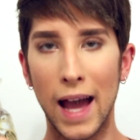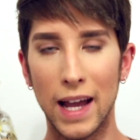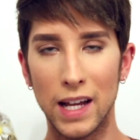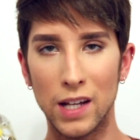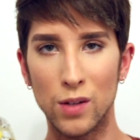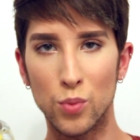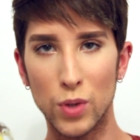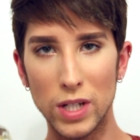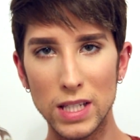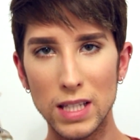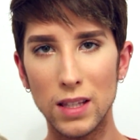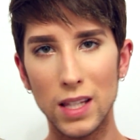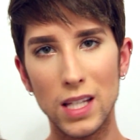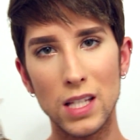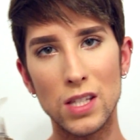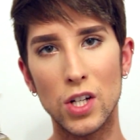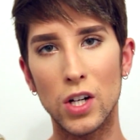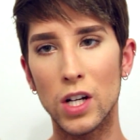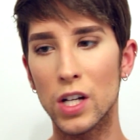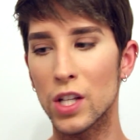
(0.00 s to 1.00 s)
I
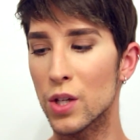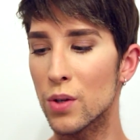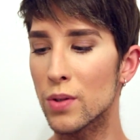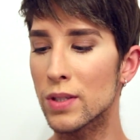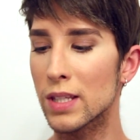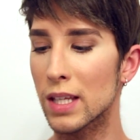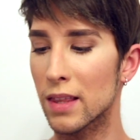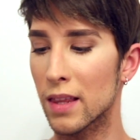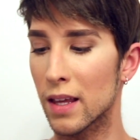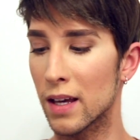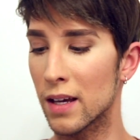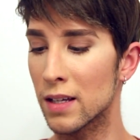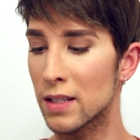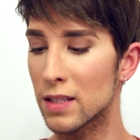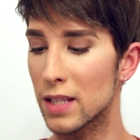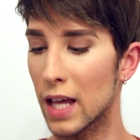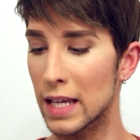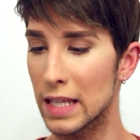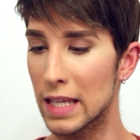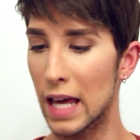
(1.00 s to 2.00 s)
recently started using
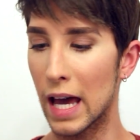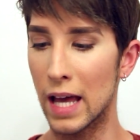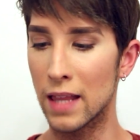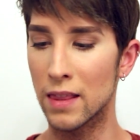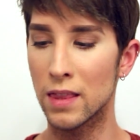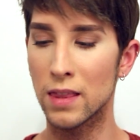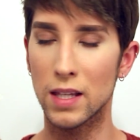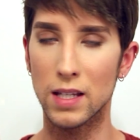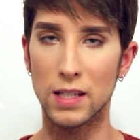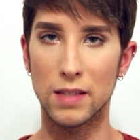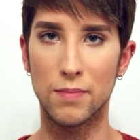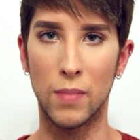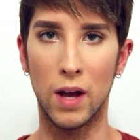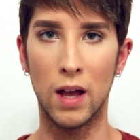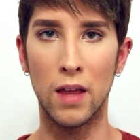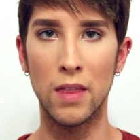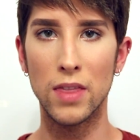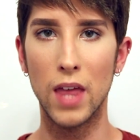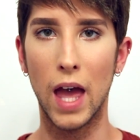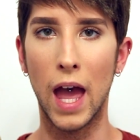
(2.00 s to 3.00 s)
this again this
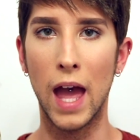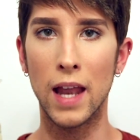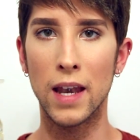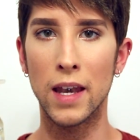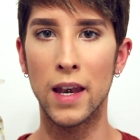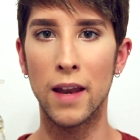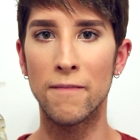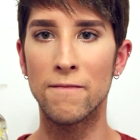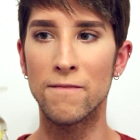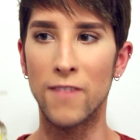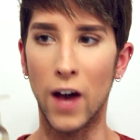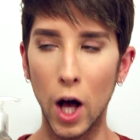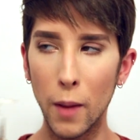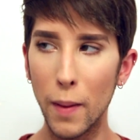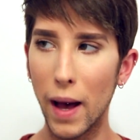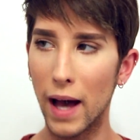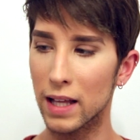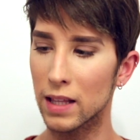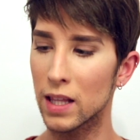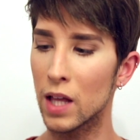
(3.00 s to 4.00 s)
month and fell
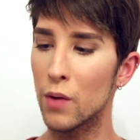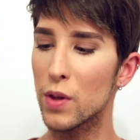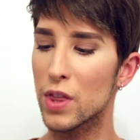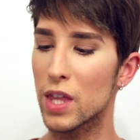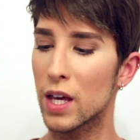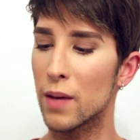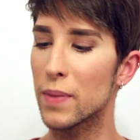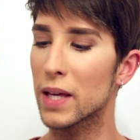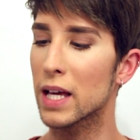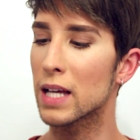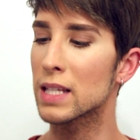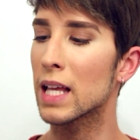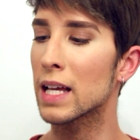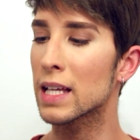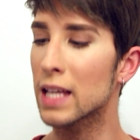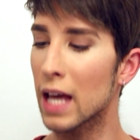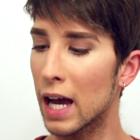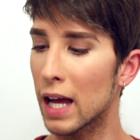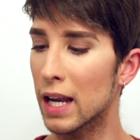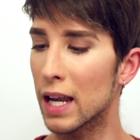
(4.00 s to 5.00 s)
back in love with it because
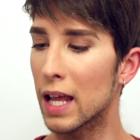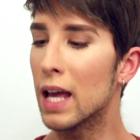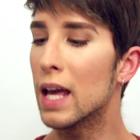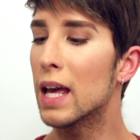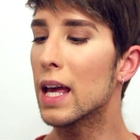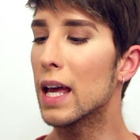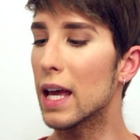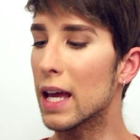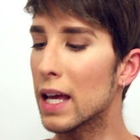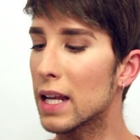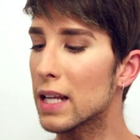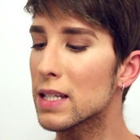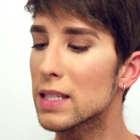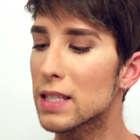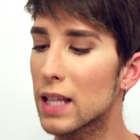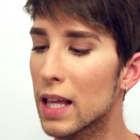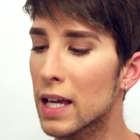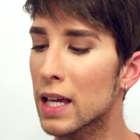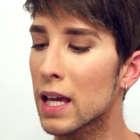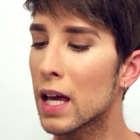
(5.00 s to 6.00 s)
again, it is
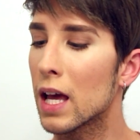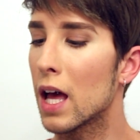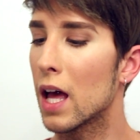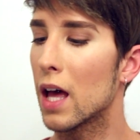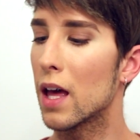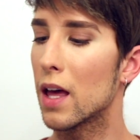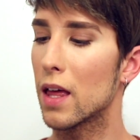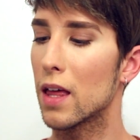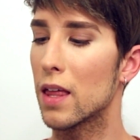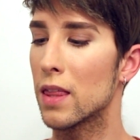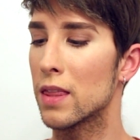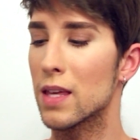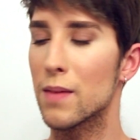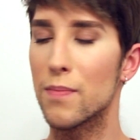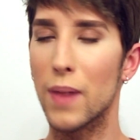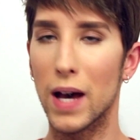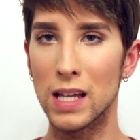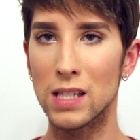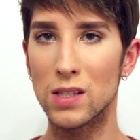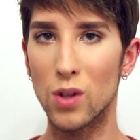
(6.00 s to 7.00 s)
like the
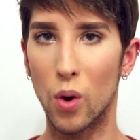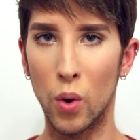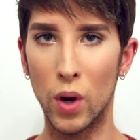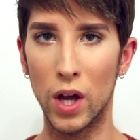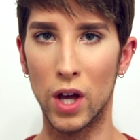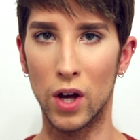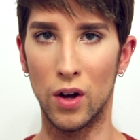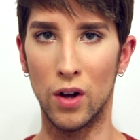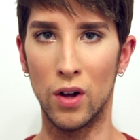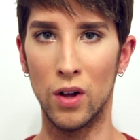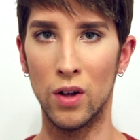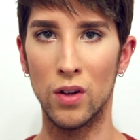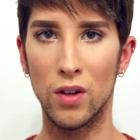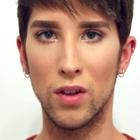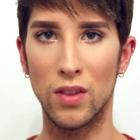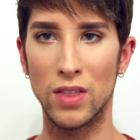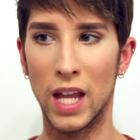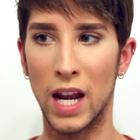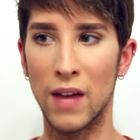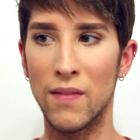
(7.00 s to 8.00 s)
best oil
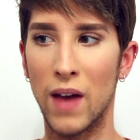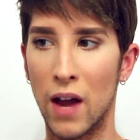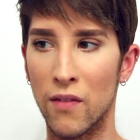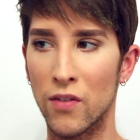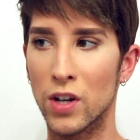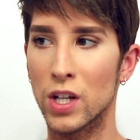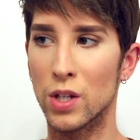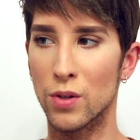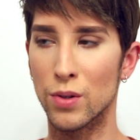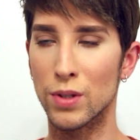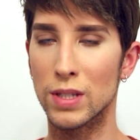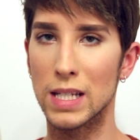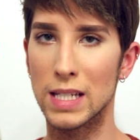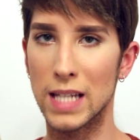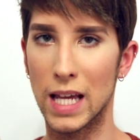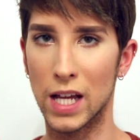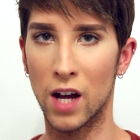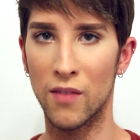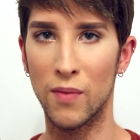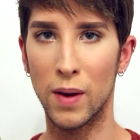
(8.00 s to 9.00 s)
that I've ever used to
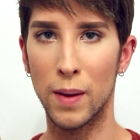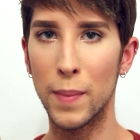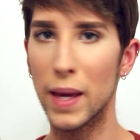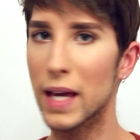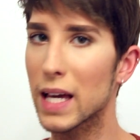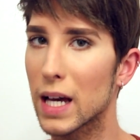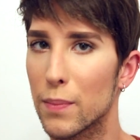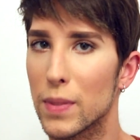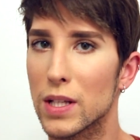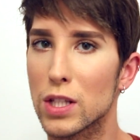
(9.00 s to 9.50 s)
take off my makeup.